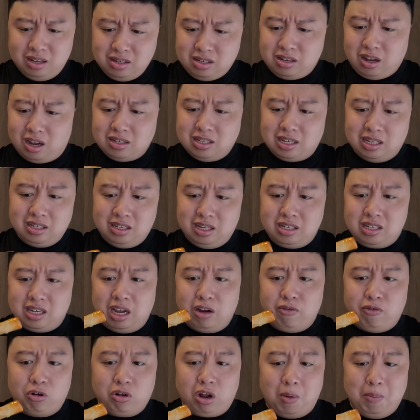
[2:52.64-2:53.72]
this sauce and this
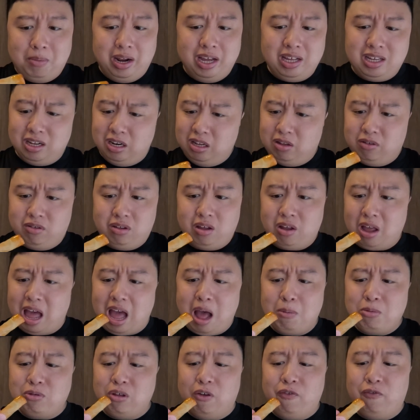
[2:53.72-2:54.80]
egg roll combination is
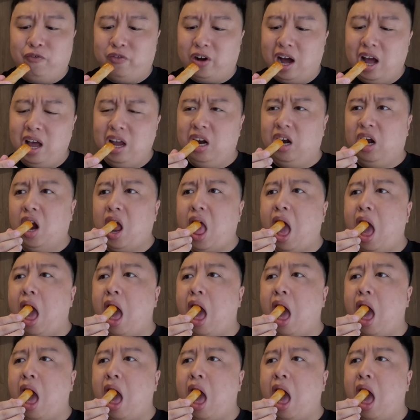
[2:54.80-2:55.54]
absolutely fire.